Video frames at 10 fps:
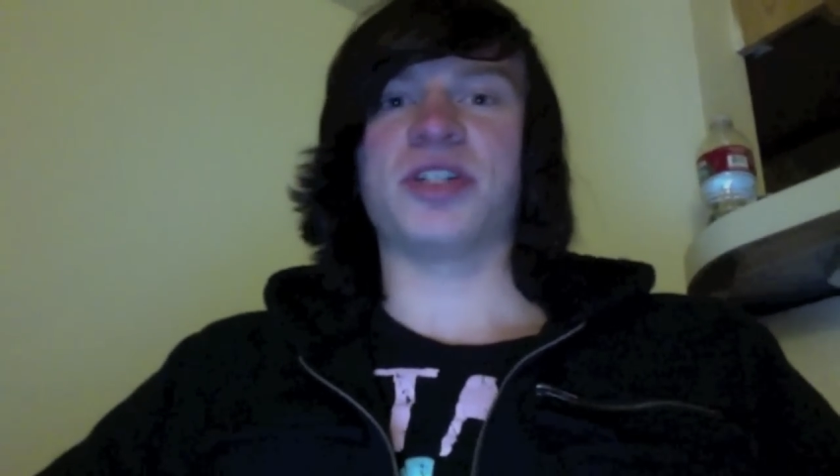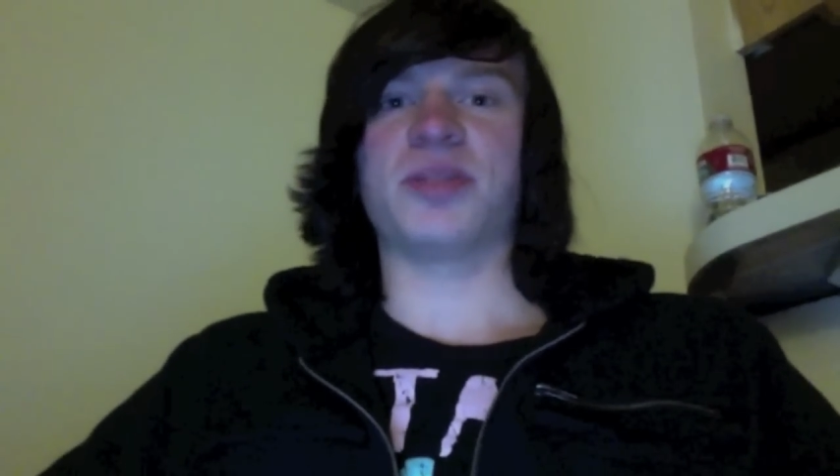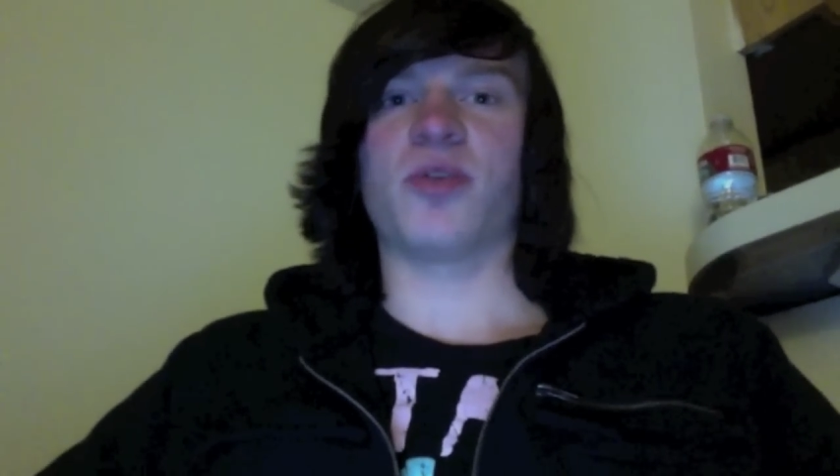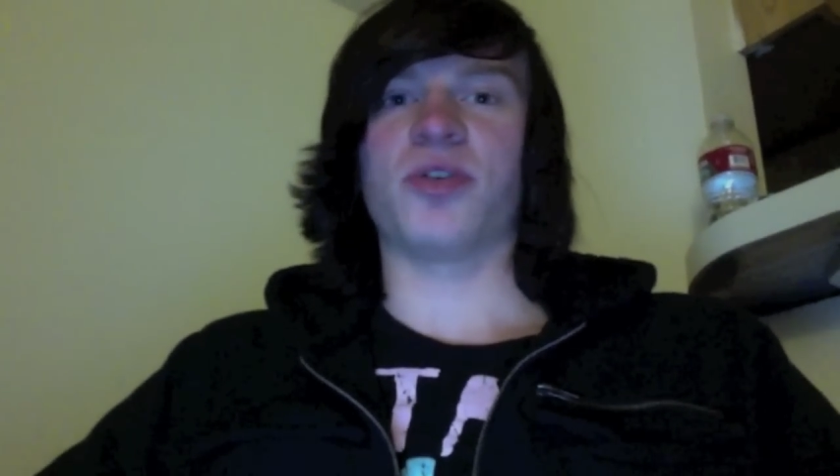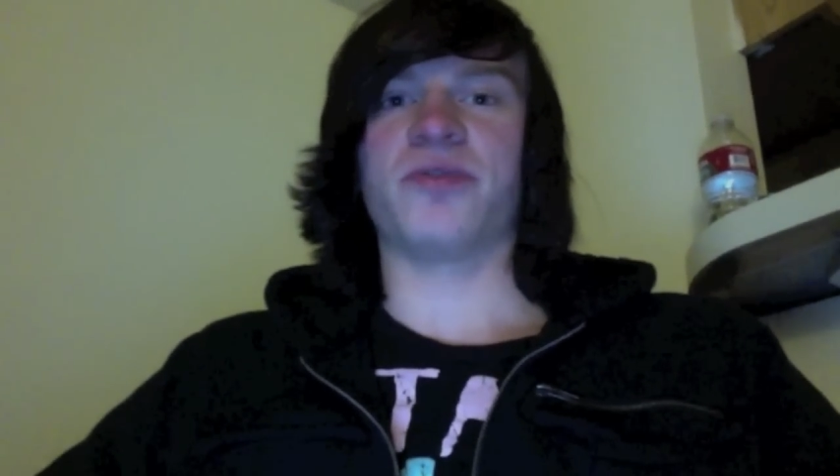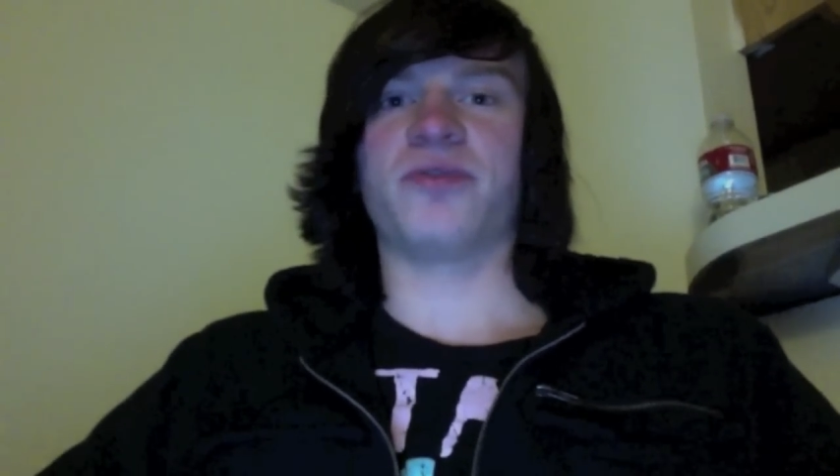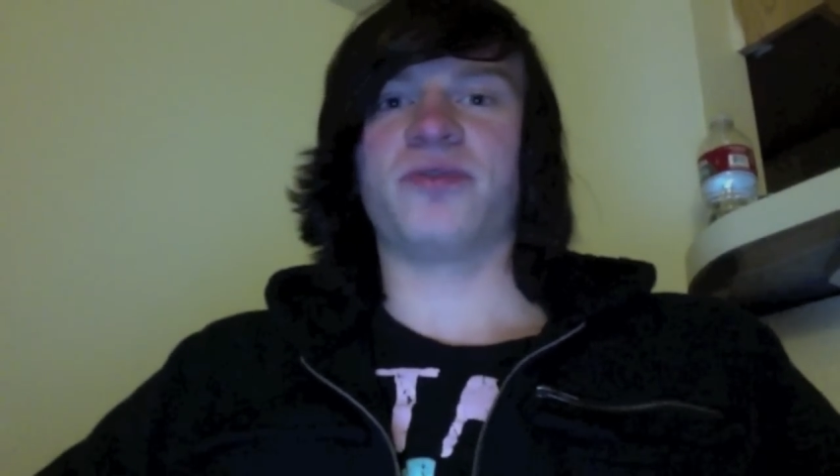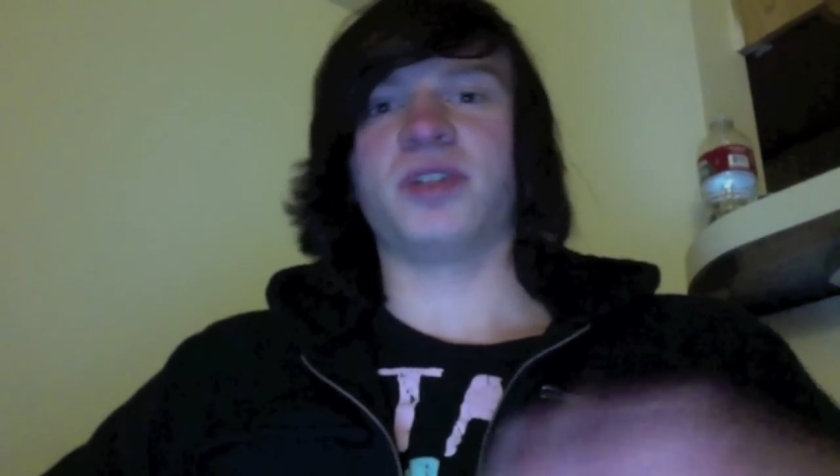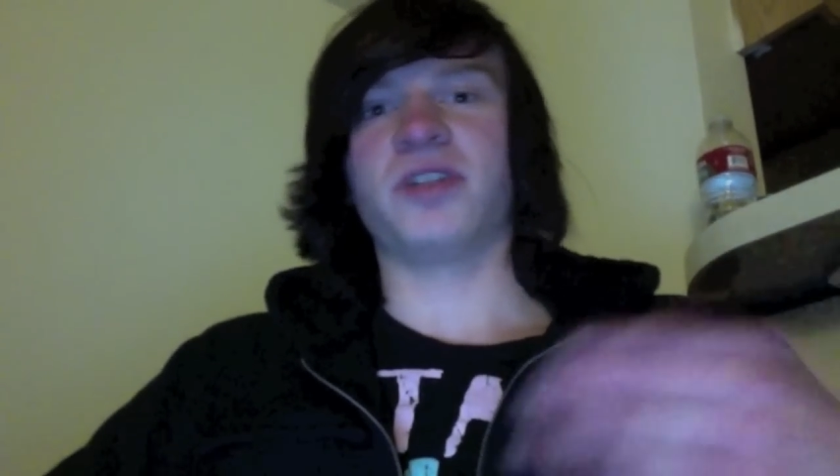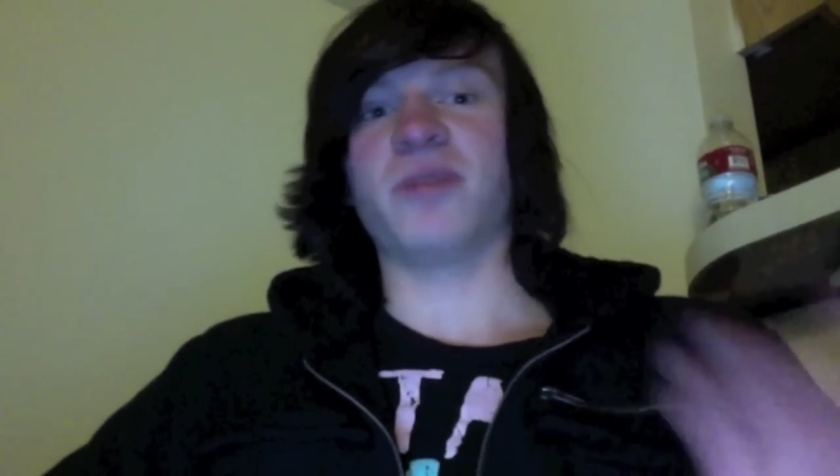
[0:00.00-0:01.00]
supportive
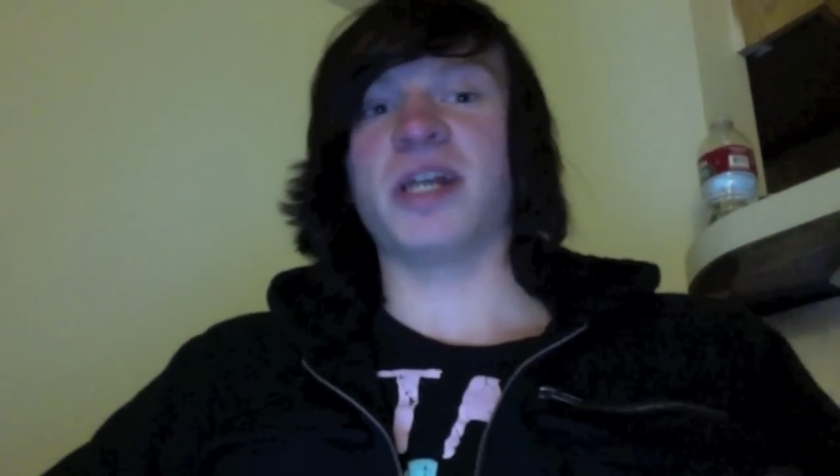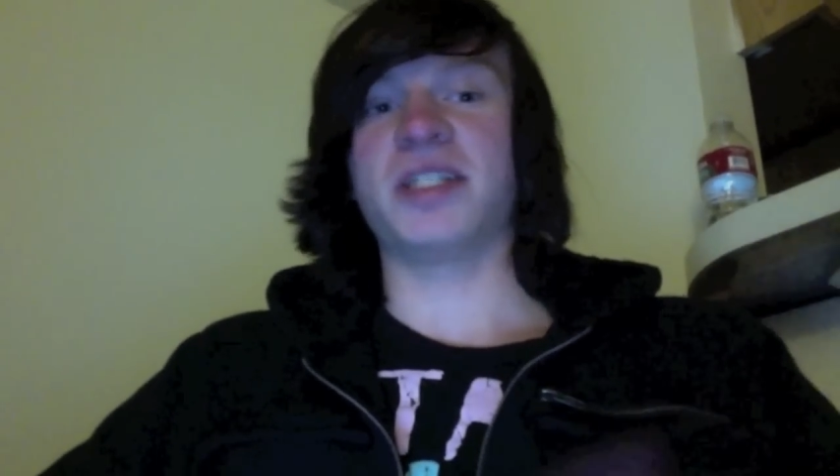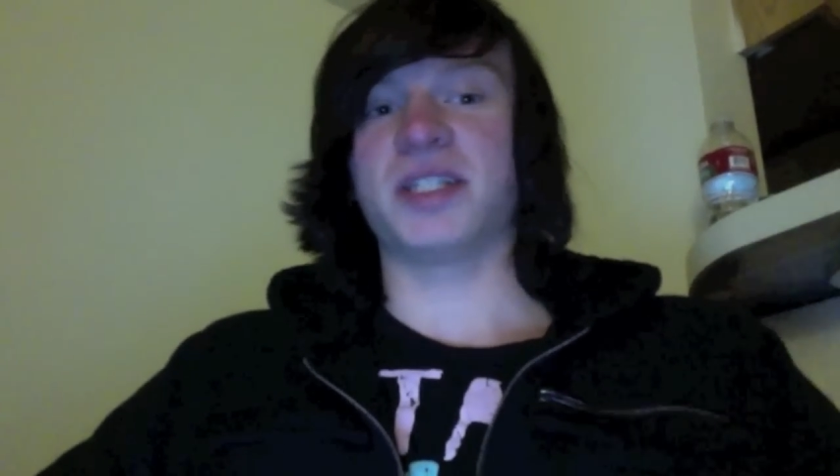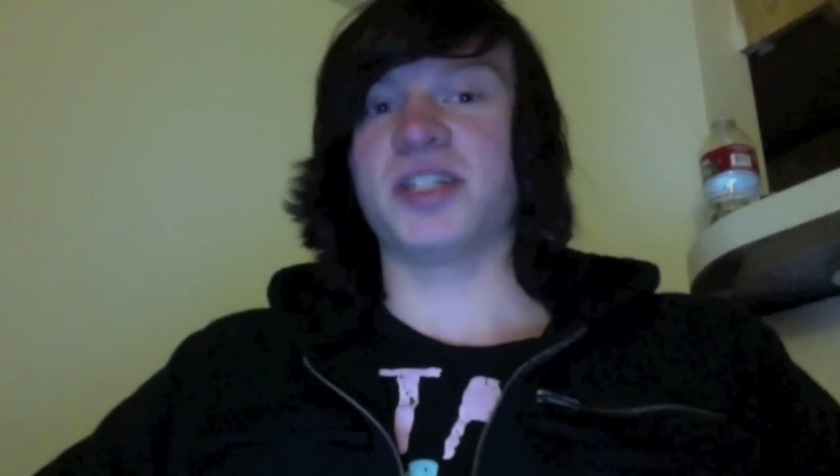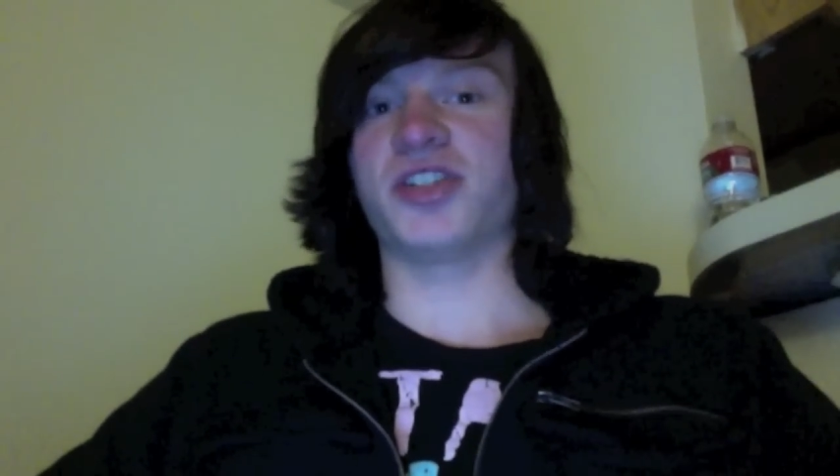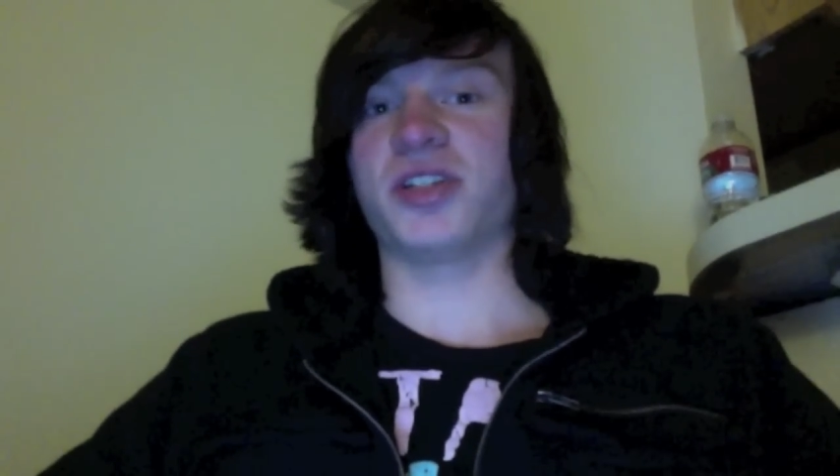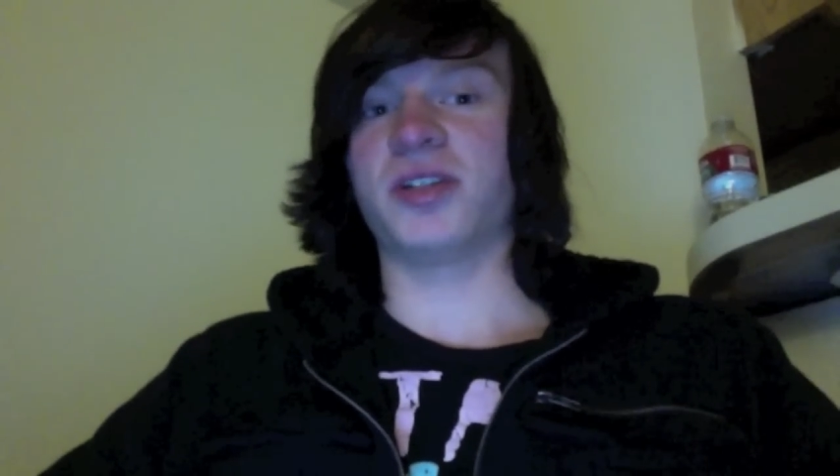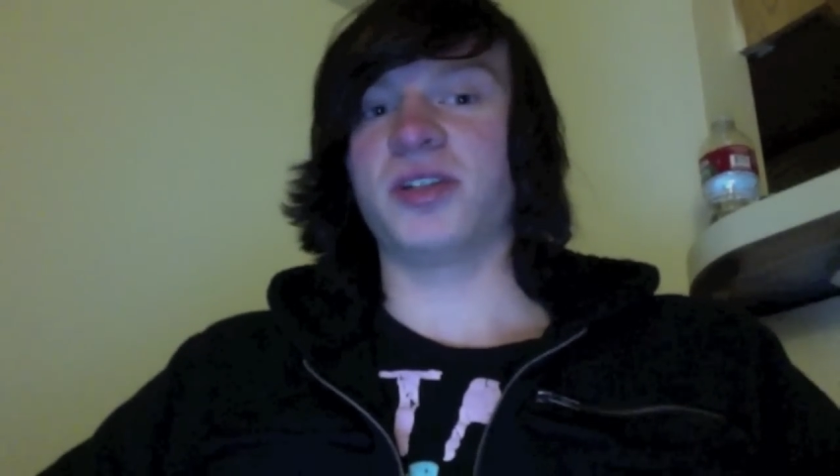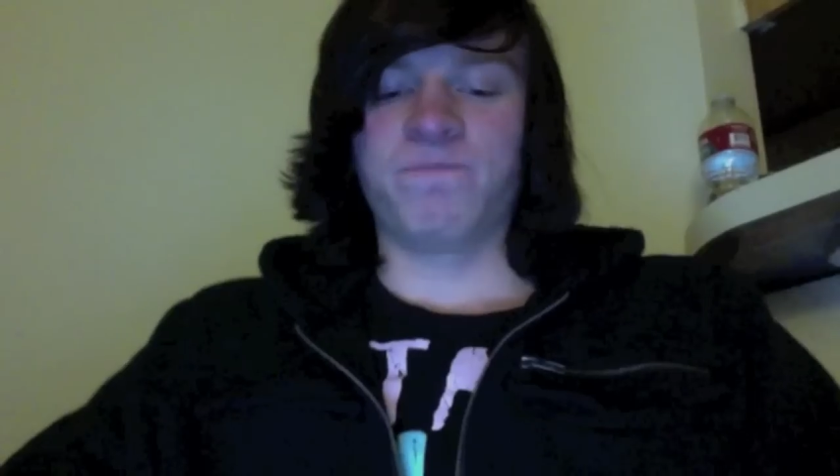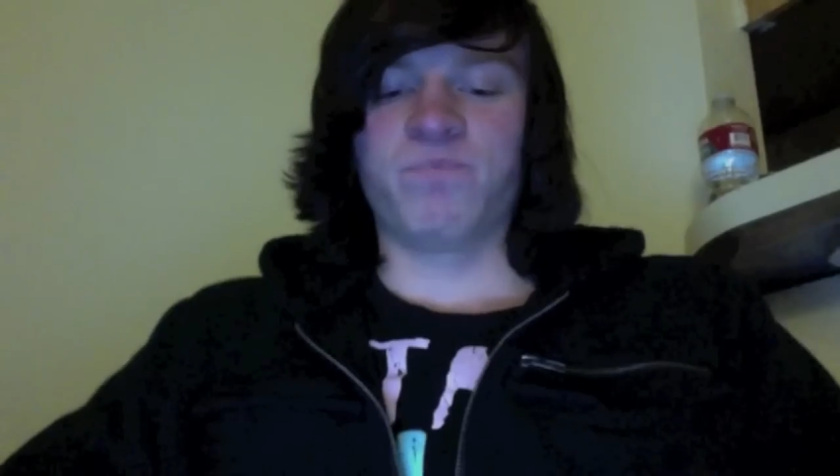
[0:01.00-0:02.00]
of my decision.